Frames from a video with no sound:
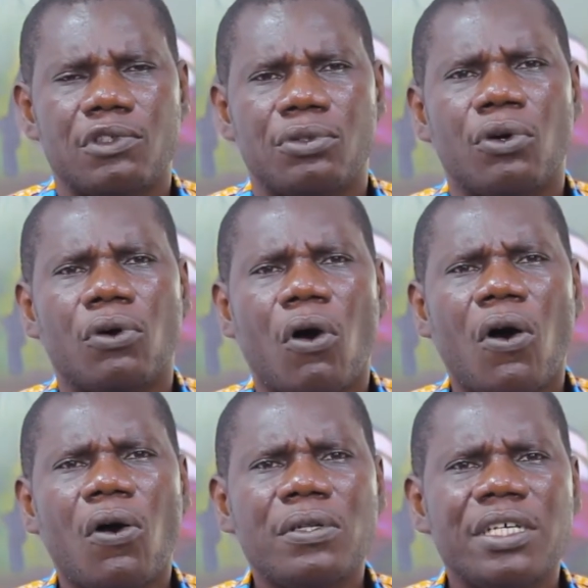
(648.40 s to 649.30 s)
So
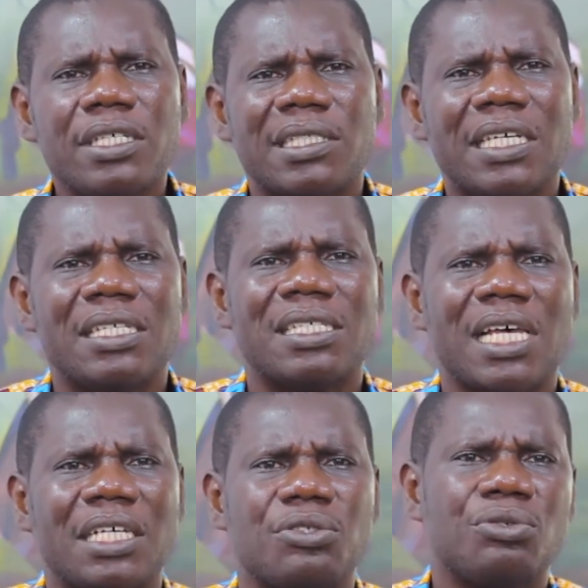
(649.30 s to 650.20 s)
all these things,
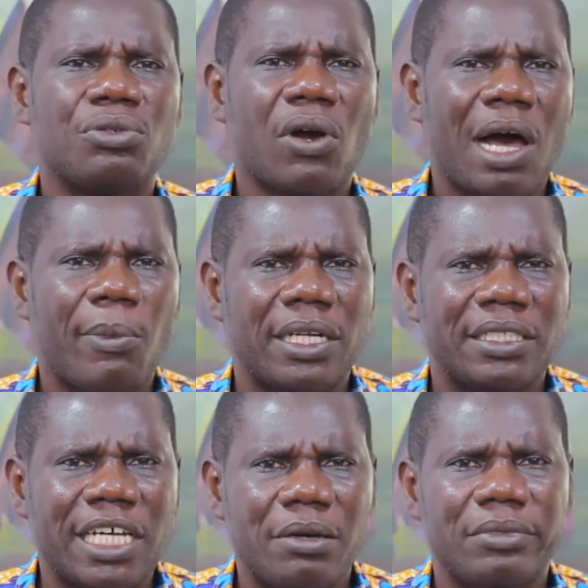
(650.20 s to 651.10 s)
as you talk
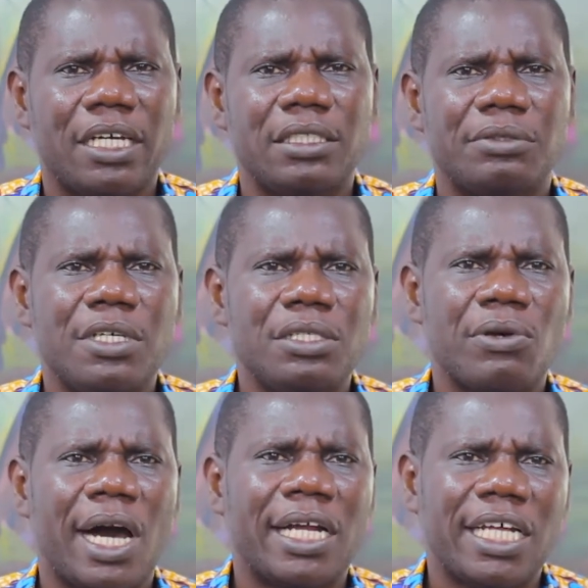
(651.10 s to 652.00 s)
about them, then it means
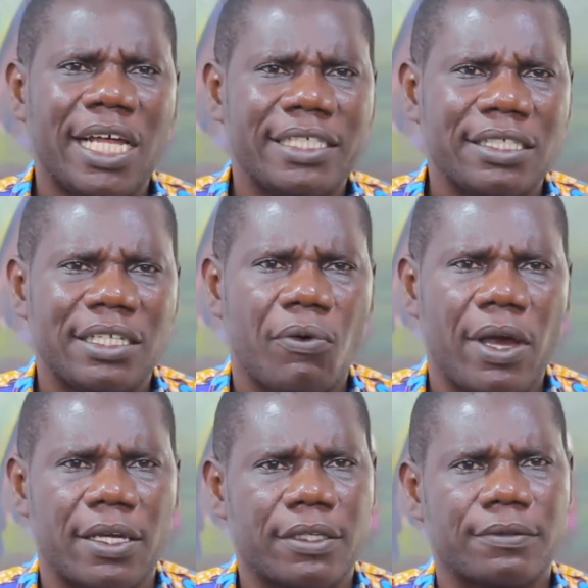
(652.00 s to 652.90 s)
you are analyzing the
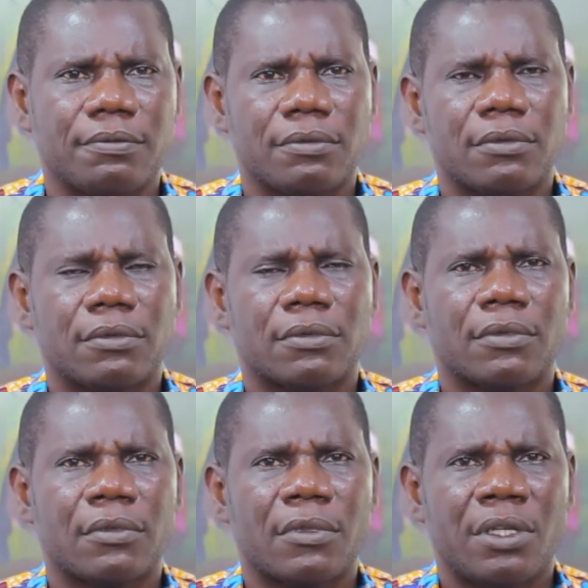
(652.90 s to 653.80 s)
work.
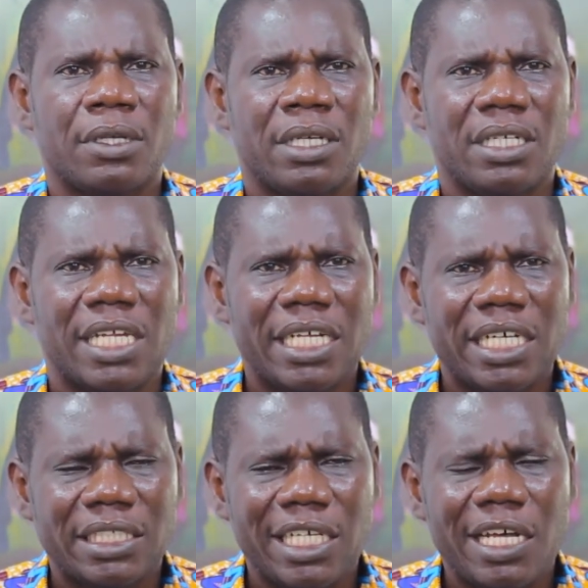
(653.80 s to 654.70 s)
Then
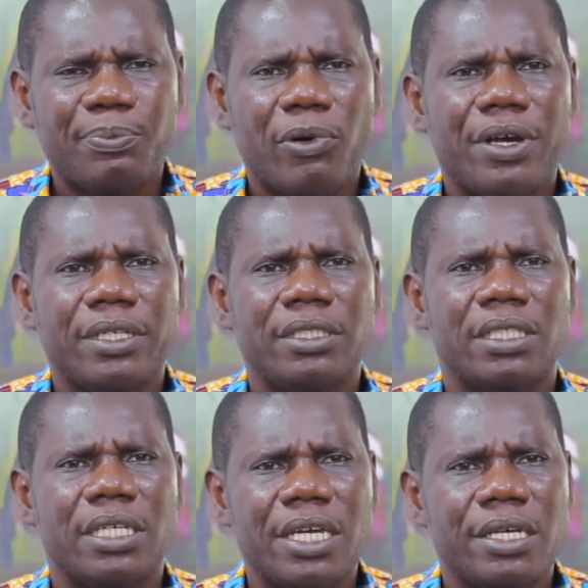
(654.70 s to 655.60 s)
the third point
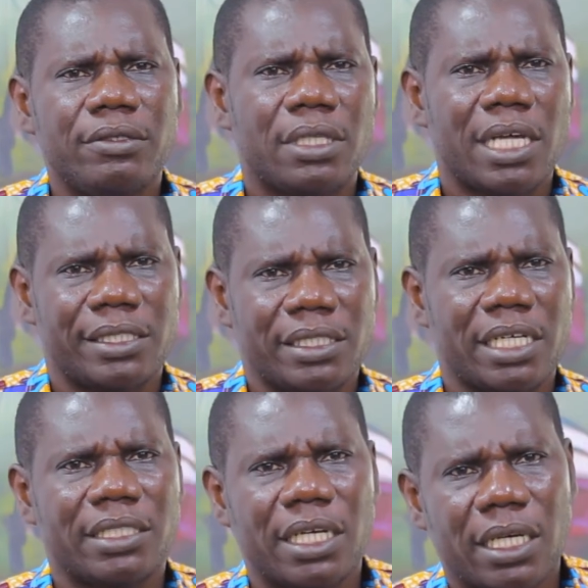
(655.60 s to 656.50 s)
in
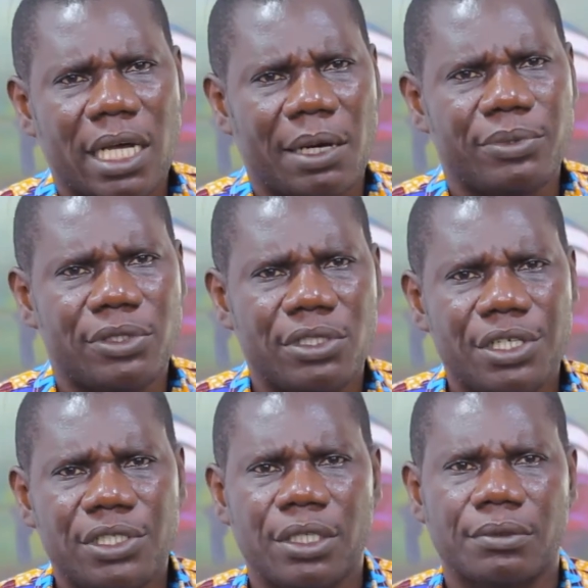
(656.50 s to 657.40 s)
aesthetic
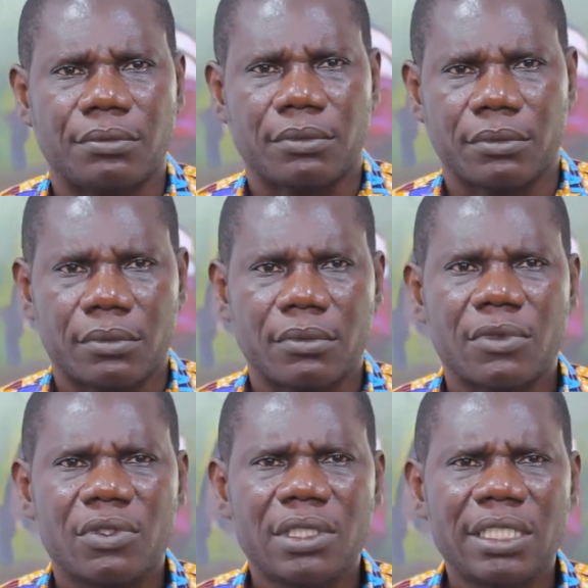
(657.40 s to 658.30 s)
appreciation
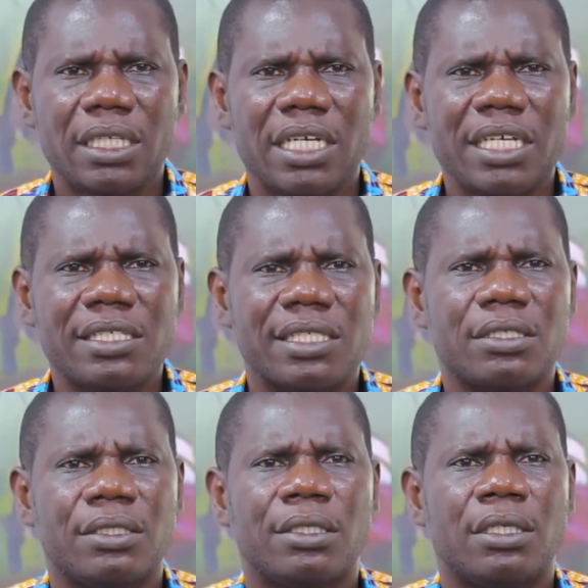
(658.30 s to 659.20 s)
is
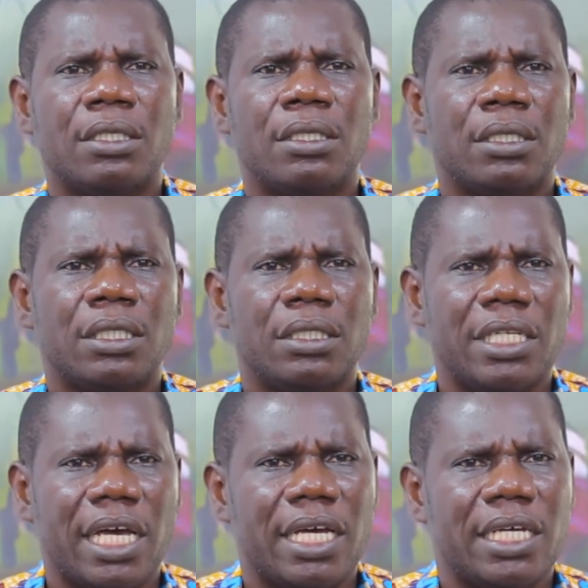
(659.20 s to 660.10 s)

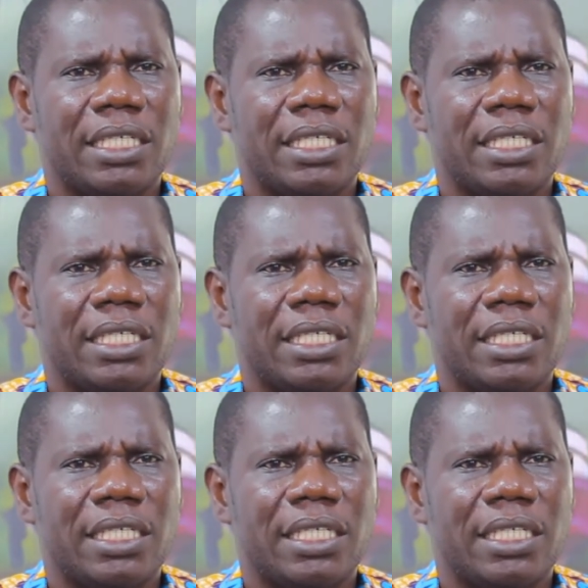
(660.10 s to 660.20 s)
the